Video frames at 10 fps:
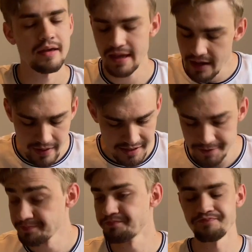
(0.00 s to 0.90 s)

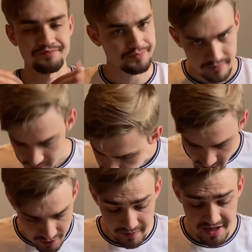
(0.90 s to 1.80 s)
Anyways,
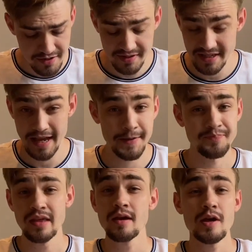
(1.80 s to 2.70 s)
so Manisha was saying,
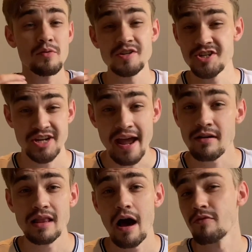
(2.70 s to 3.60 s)
when
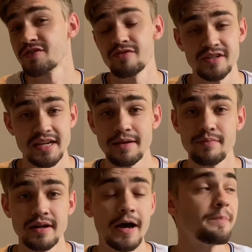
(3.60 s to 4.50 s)
Shangri-La was first getting
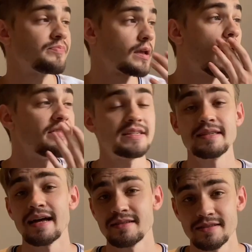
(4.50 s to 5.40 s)
put up, obviously
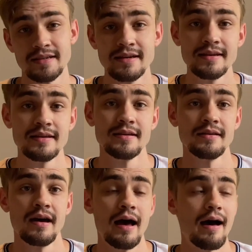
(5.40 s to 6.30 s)
that's
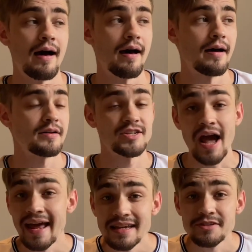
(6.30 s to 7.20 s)

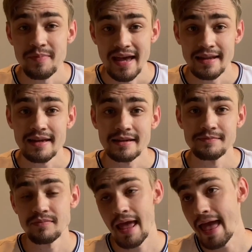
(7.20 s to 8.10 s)
Chinese made,
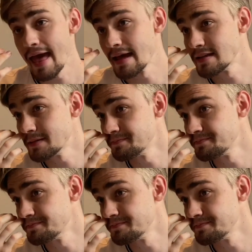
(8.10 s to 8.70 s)
and